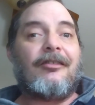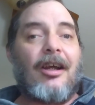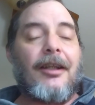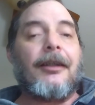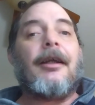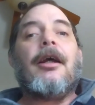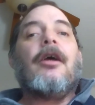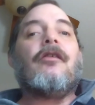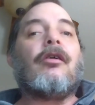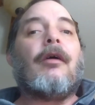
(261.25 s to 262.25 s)
Done.
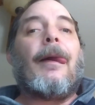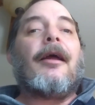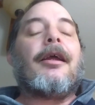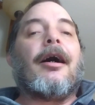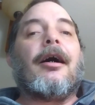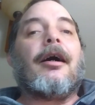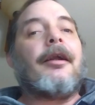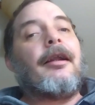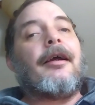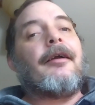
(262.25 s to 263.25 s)
So,
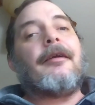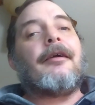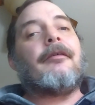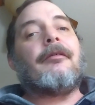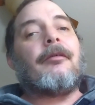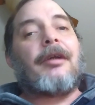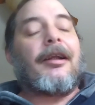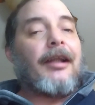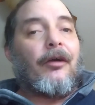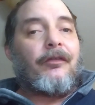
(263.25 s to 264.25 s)

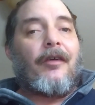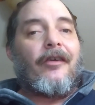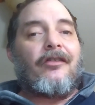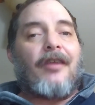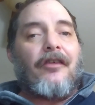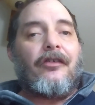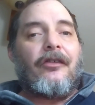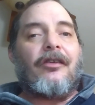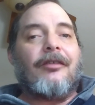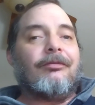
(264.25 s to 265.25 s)
now as far as
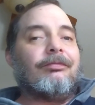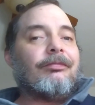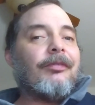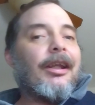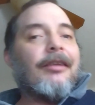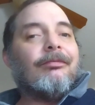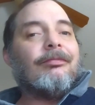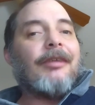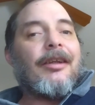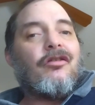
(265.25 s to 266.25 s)
deserts and
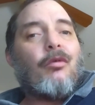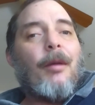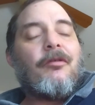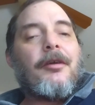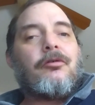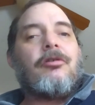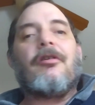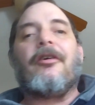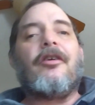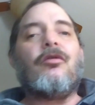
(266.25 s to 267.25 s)
swamps next to each
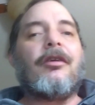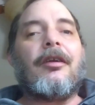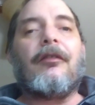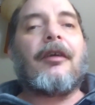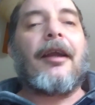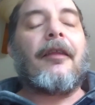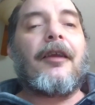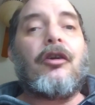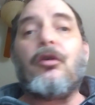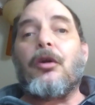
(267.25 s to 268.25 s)
other, here's what the kind of
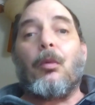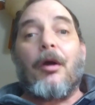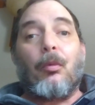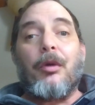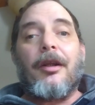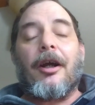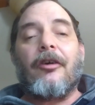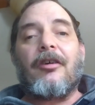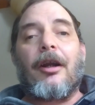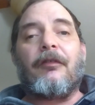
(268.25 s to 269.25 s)
thing you do. You don't want to read a
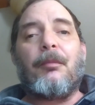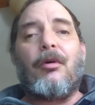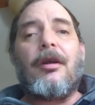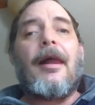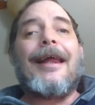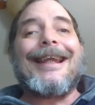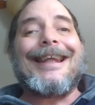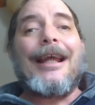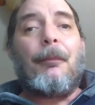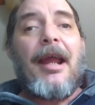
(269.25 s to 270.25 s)
cartography book?
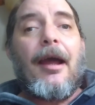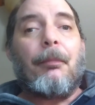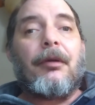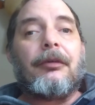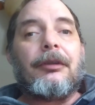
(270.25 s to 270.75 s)
Get a map.